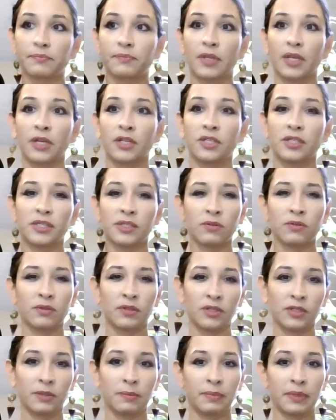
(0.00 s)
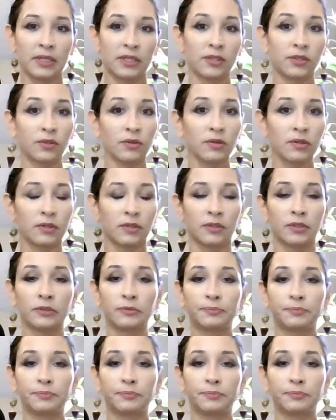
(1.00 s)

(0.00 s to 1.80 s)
I just know there's a big circle.